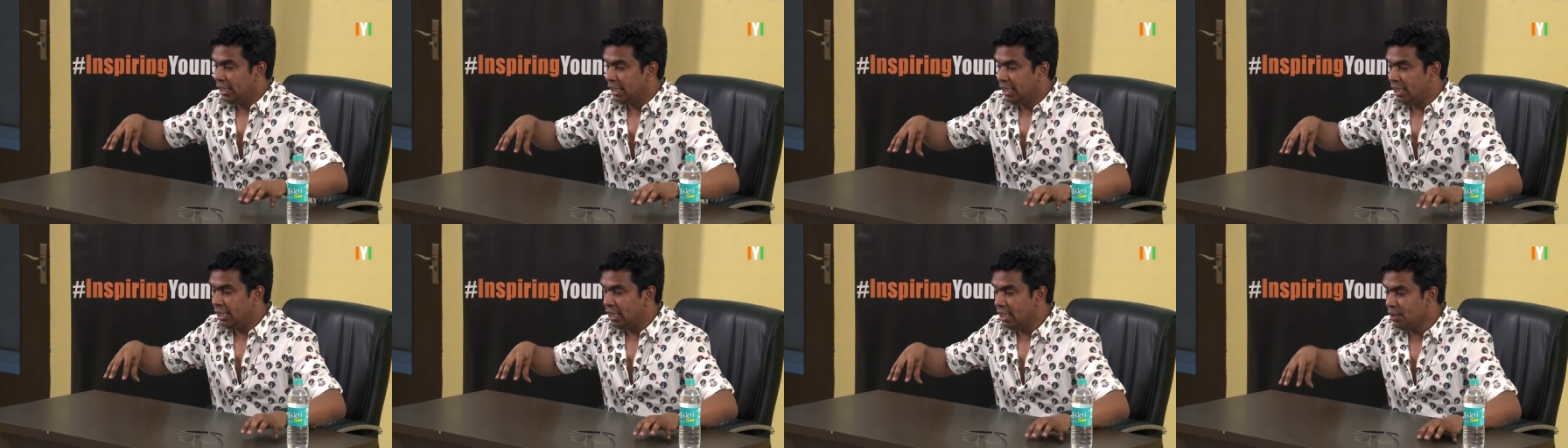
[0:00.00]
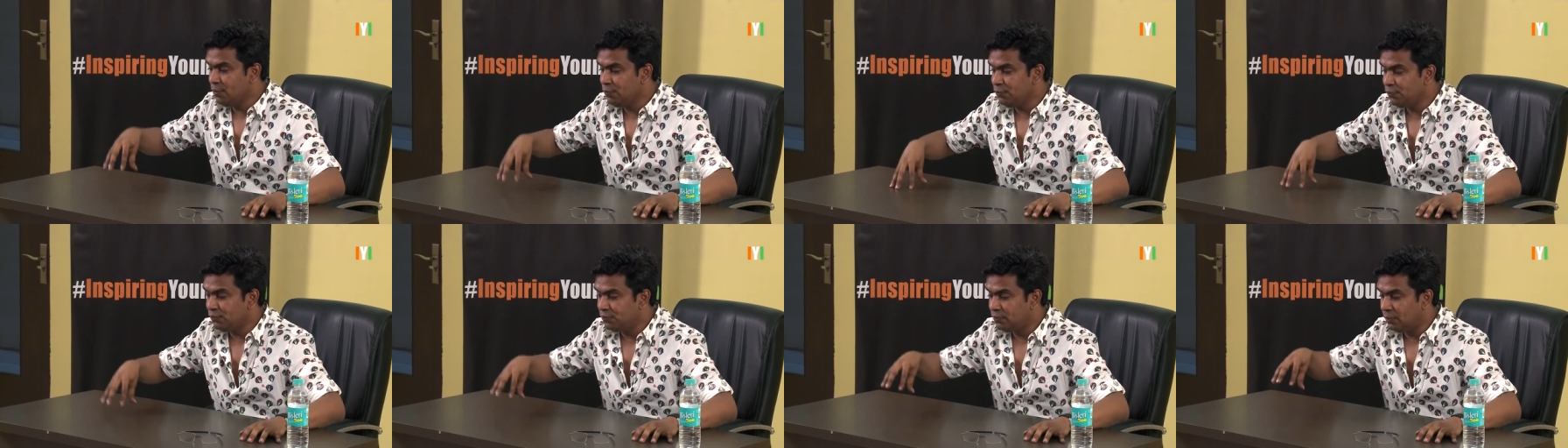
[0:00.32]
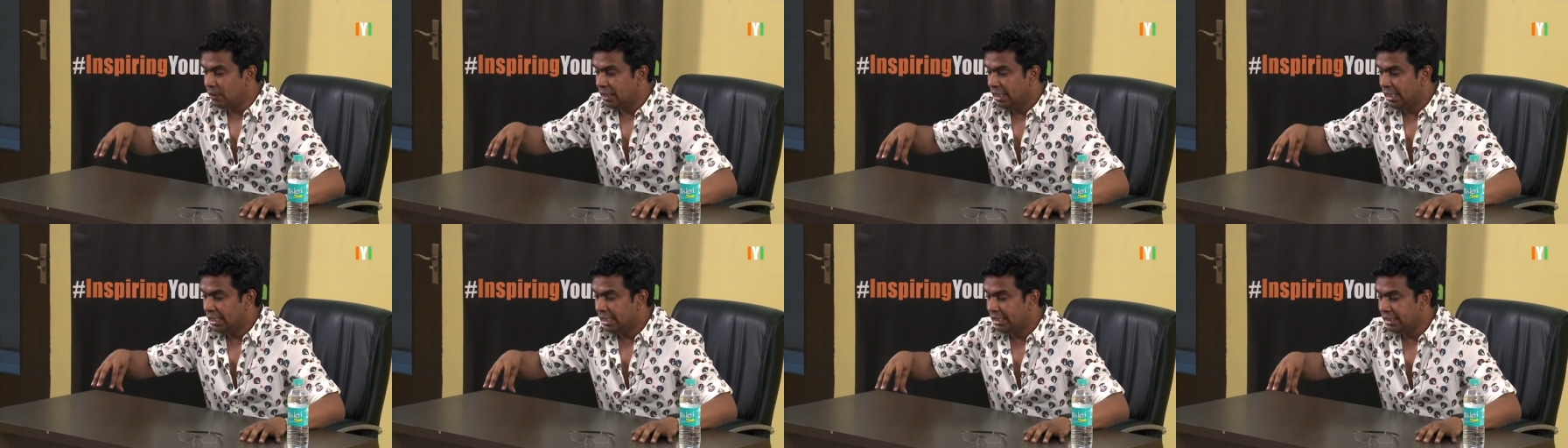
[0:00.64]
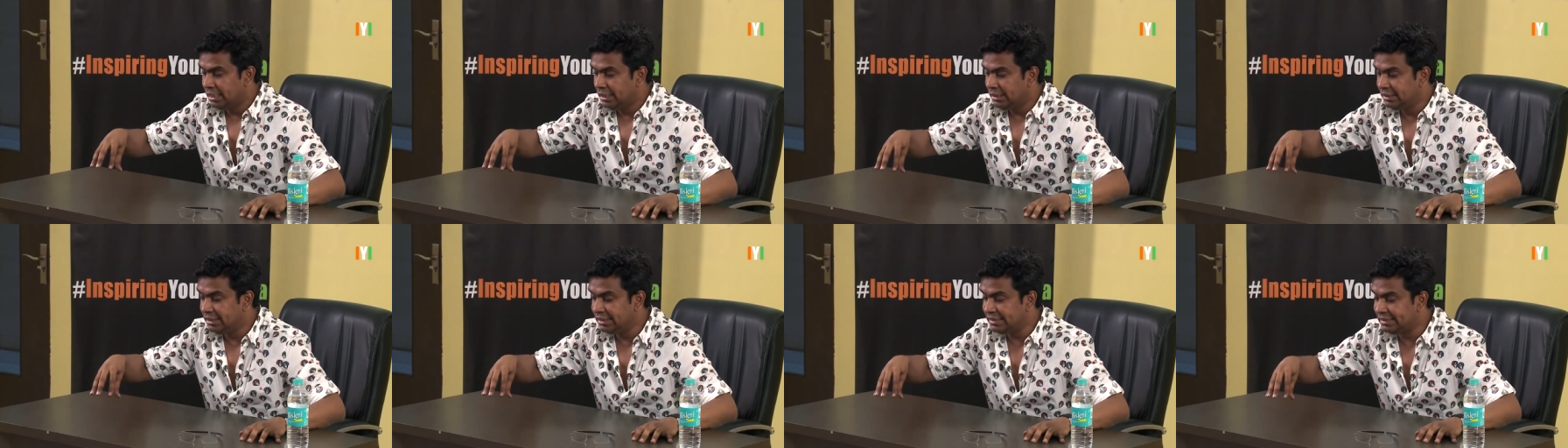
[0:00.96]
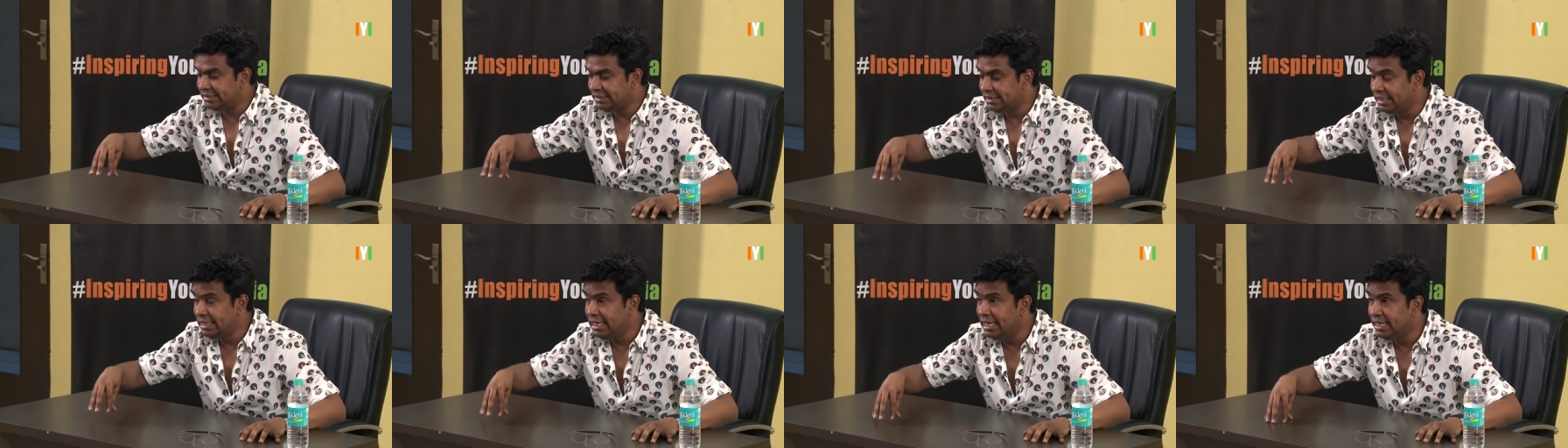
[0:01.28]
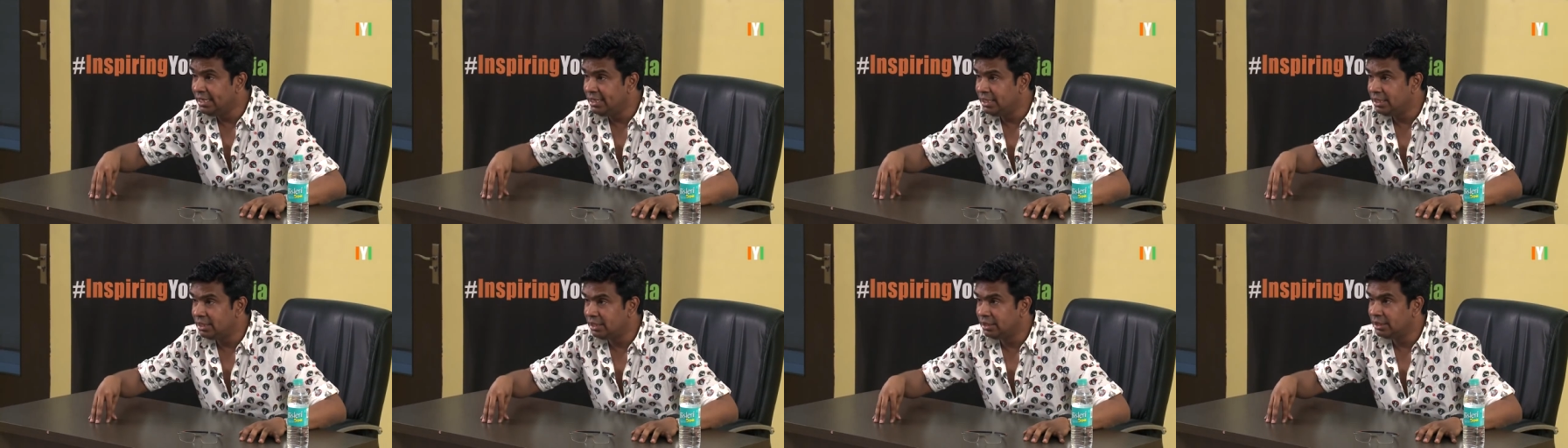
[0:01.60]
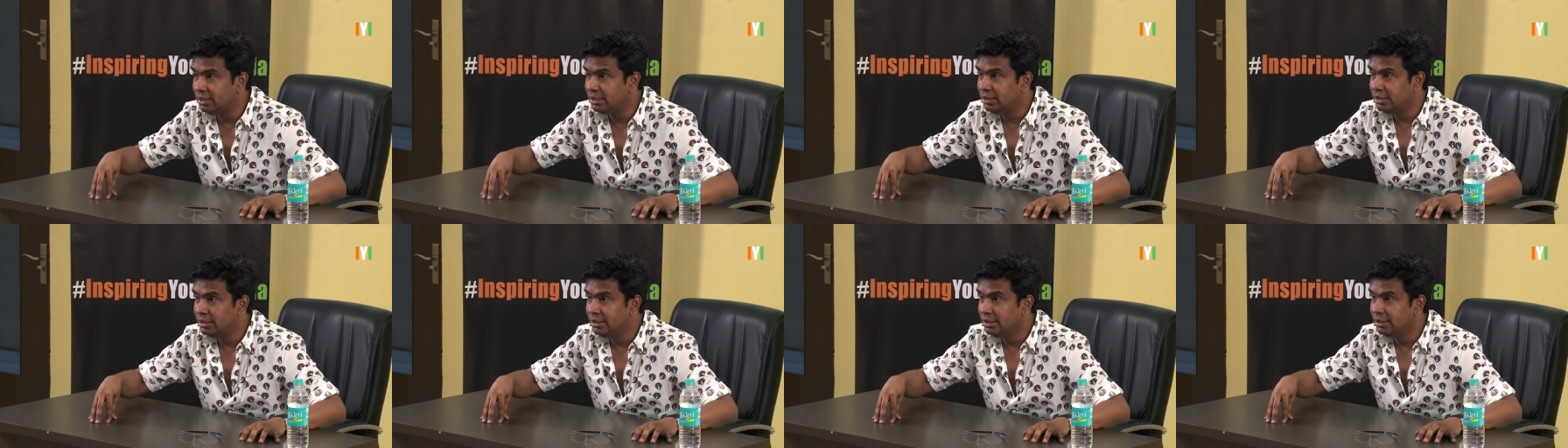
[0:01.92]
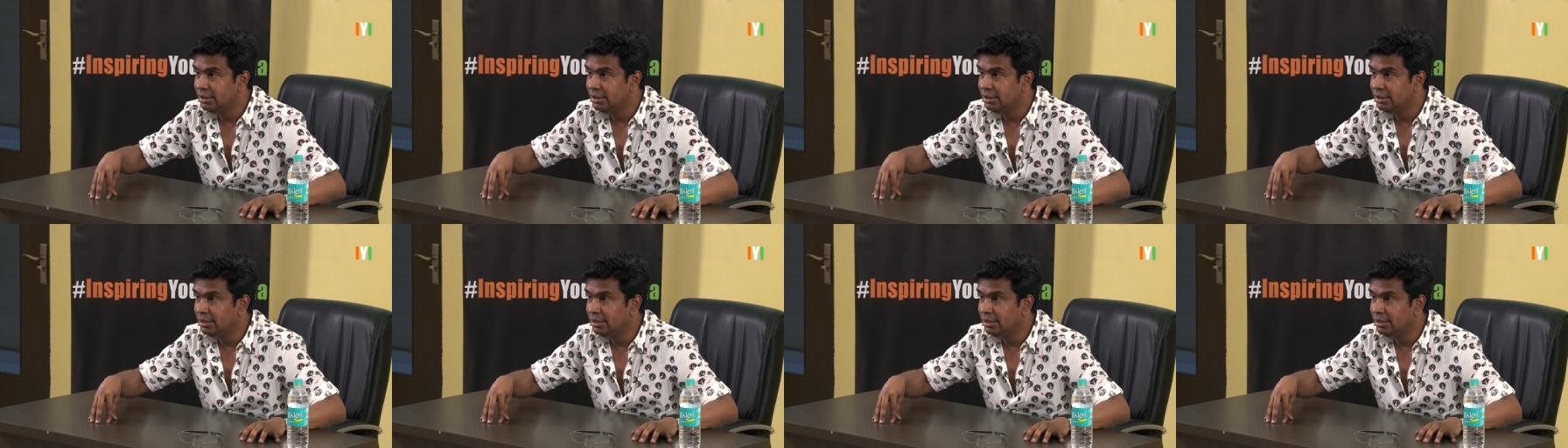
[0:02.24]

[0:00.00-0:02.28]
if the cylinder